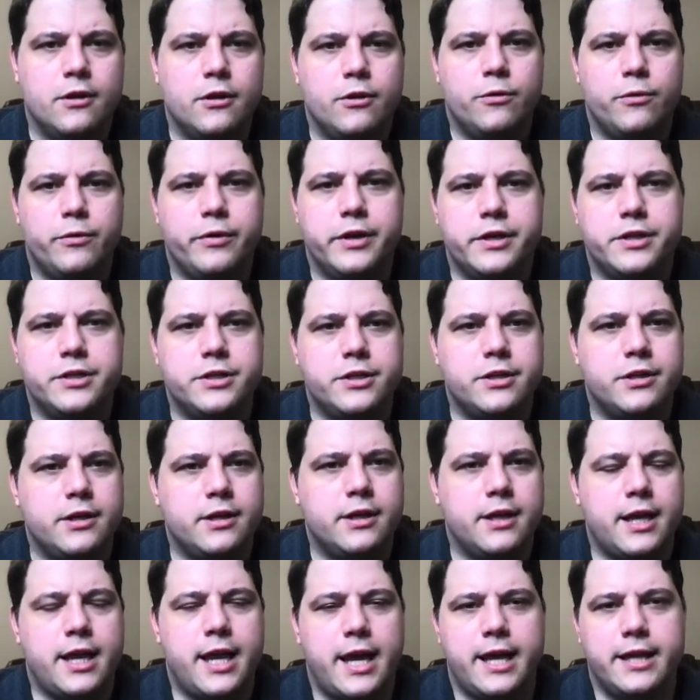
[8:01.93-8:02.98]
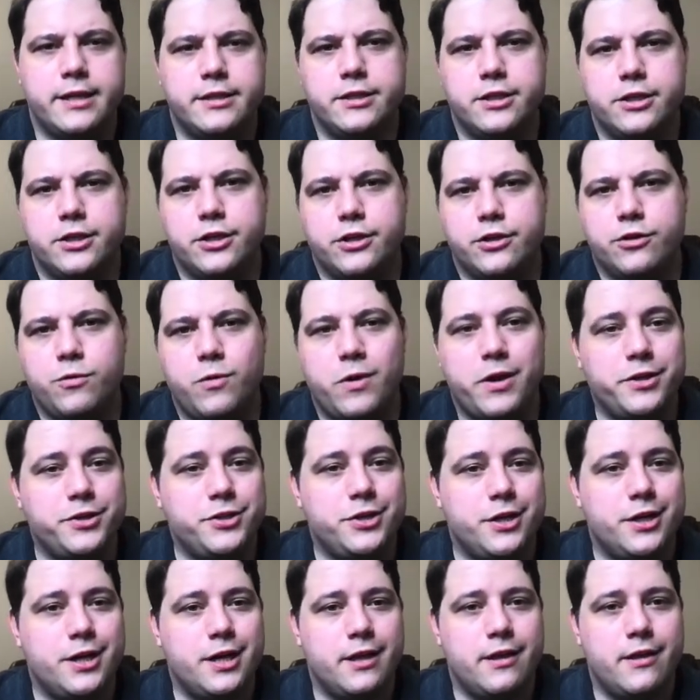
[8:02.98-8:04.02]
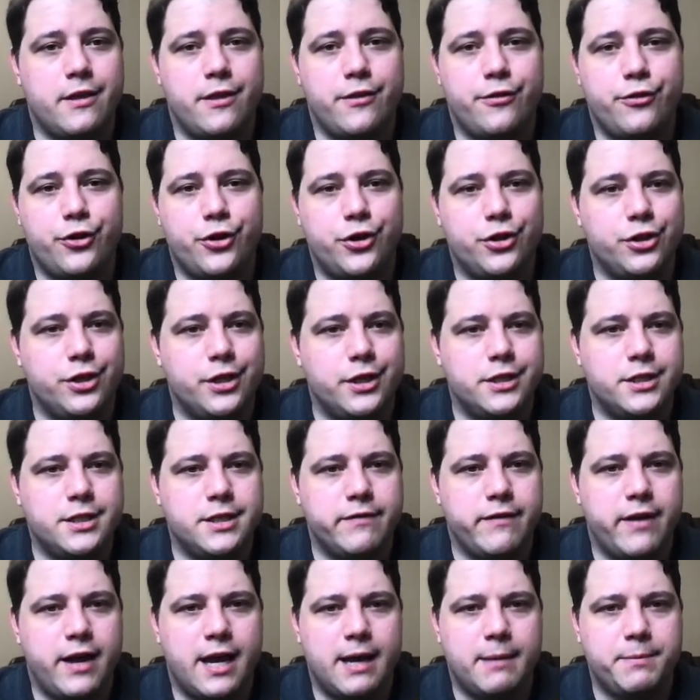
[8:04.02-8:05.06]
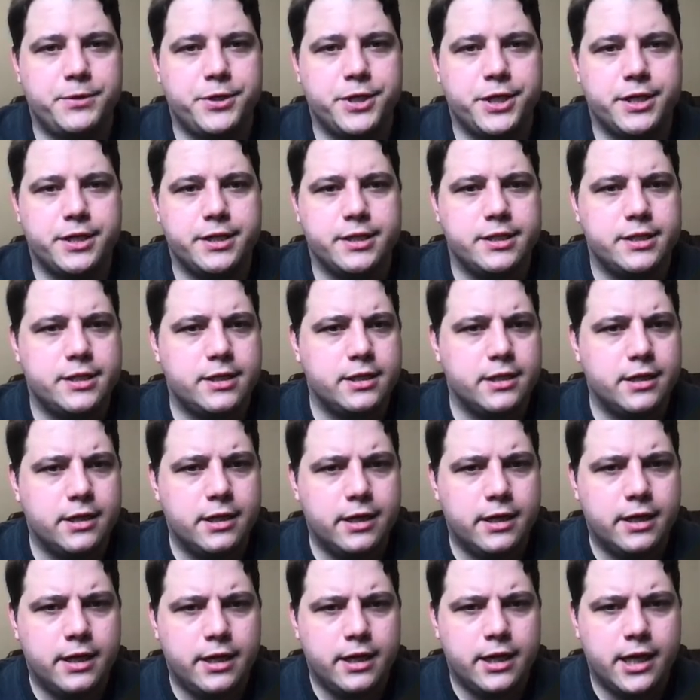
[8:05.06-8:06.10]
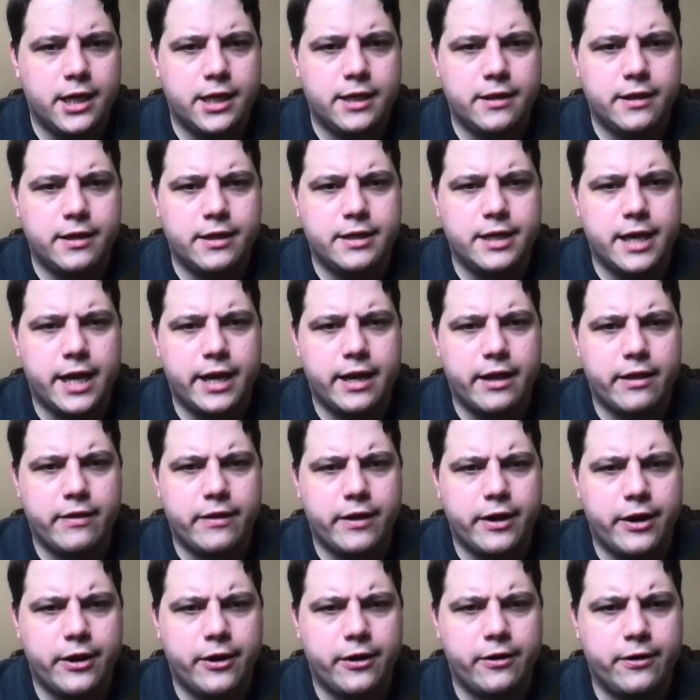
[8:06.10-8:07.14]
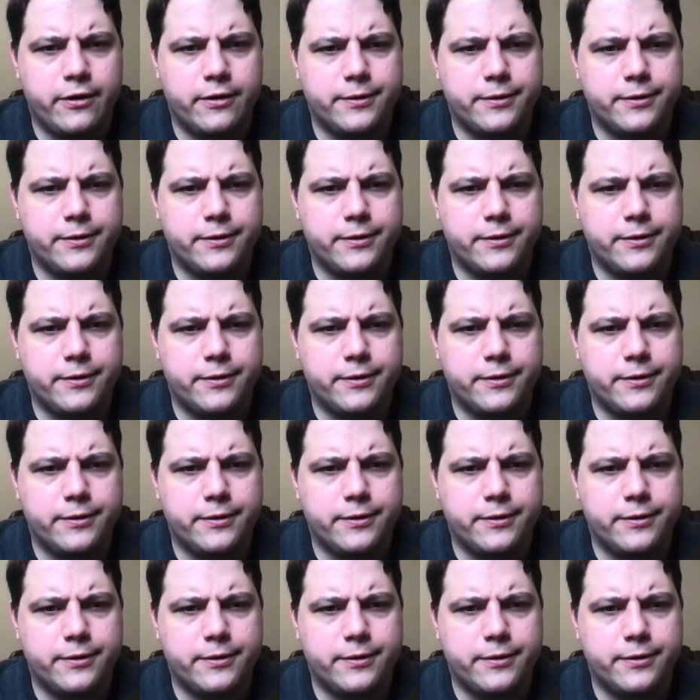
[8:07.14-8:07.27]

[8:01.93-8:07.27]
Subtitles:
Which has the question and then there are a list of options in the data there.